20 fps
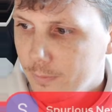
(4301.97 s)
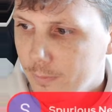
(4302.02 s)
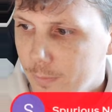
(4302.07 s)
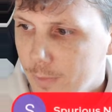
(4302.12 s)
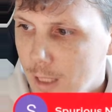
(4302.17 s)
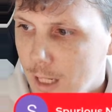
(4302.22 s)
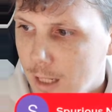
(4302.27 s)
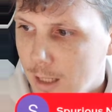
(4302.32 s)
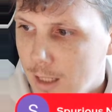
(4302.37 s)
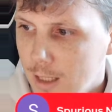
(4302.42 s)

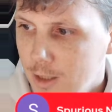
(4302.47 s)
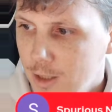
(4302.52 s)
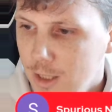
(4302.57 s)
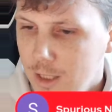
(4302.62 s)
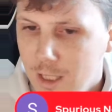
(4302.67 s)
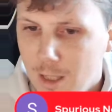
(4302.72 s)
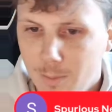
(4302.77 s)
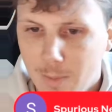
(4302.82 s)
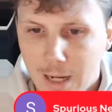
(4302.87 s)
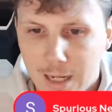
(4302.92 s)
Yeah, it's just
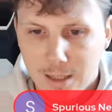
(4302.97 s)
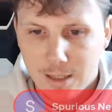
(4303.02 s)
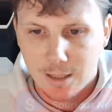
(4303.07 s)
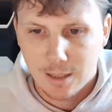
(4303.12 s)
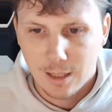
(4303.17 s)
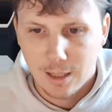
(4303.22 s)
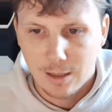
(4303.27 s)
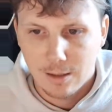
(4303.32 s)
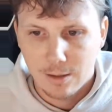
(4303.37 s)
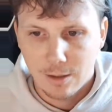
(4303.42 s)
the main
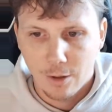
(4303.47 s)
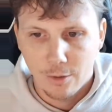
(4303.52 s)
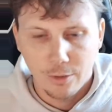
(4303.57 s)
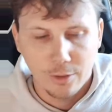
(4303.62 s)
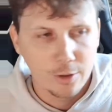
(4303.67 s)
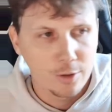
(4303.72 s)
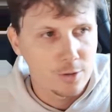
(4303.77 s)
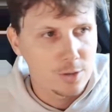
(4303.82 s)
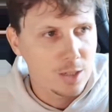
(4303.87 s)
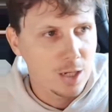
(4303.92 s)
slate. No
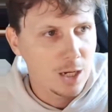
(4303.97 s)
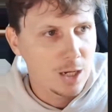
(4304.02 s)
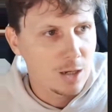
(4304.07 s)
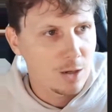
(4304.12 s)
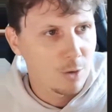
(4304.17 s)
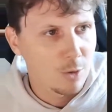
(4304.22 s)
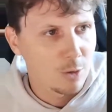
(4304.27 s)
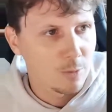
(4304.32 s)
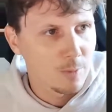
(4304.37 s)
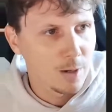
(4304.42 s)
Thursday
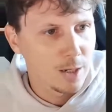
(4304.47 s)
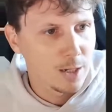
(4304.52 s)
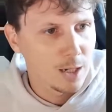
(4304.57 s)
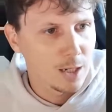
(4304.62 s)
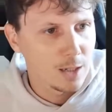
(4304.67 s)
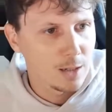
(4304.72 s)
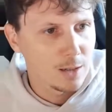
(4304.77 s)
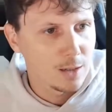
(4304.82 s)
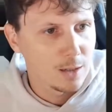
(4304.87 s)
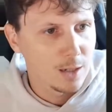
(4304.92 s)
or
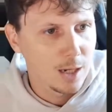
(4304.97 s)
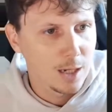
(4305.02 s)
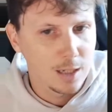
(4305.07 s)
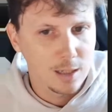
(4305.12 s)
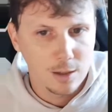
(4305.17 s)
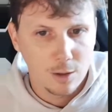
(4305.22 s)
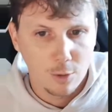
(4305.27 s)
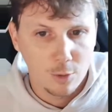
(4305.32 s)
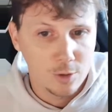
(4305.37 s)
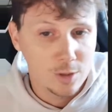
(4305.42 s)
Monday
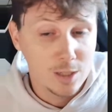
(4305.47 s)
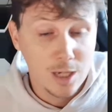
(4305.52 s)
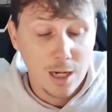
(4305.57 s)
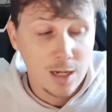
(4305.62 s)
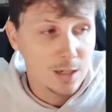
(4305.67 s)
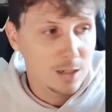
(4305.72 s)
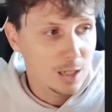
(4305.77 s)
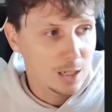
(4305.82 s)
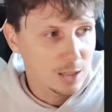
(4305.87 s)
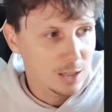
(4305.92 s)
night or
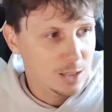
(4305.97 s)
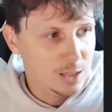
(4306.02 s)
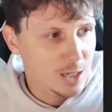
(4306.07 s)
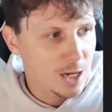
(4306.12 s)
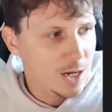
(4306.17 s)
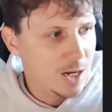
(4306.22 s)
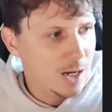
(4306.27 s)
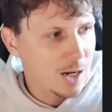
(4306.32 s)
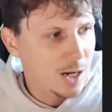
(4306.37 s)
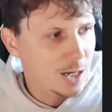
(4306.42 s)
like the
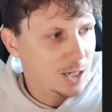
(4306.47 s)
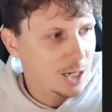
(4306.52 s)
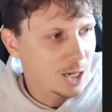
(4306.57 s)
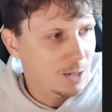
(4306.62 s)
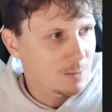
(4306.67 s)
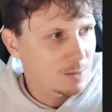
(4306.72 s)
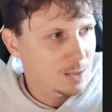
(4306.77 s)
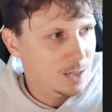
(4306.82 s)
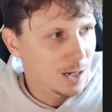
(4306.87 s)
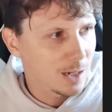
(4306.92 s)
Sunday night game
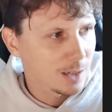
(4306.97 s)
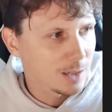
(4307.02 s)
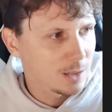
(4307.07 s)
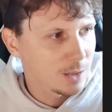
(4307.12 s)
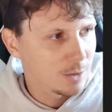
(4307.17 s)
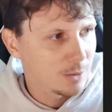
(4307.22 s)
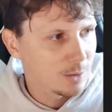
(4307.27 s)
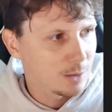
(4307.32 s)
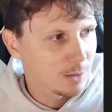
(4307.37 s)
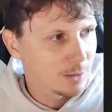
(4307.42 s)
is not in
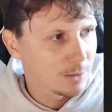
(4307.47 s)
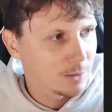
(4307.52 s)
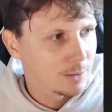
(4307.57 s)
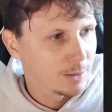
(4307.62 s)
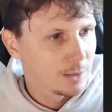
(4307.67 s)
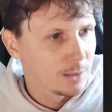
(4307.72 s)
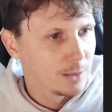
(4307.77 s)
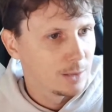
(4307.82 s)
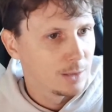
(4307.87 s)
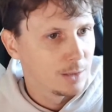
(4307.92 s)
here either.
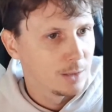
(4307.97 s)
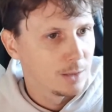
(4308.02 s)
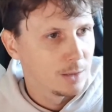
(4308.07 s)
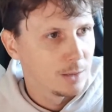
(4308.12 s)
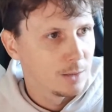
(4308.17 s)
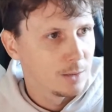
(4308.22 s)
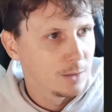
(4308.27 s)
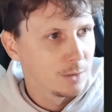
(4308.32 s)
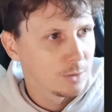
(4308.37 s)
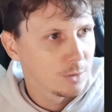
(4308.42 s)

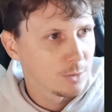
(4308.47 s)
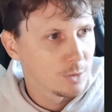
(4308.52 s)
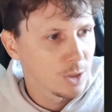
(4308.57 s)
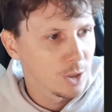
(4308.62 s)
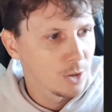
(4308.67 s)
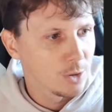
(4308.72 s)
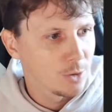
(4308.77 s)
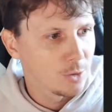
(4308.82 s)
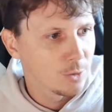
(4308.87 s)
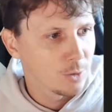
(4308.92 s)
So
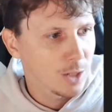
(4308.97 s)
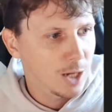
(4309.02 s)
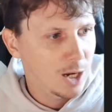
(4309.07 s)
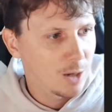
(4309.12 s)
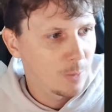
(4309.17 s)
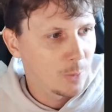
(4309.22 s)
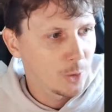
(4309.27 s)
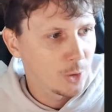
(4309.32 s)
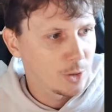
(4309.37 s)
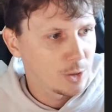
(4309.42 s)
no
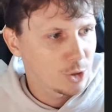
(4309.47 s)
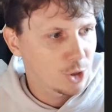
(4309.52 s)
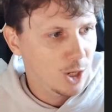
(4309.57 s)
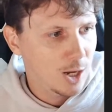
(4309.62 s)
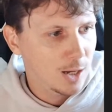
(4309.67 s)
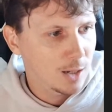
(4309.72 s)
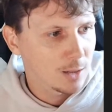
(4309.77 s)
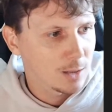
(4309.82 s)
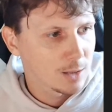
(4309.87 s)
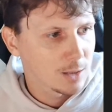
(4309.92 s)
Cowboys,
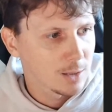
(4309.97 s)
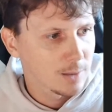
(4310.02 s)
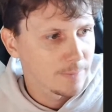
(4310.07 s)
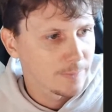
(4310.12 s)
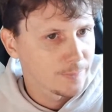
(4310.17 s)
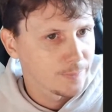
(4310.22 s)
Giants.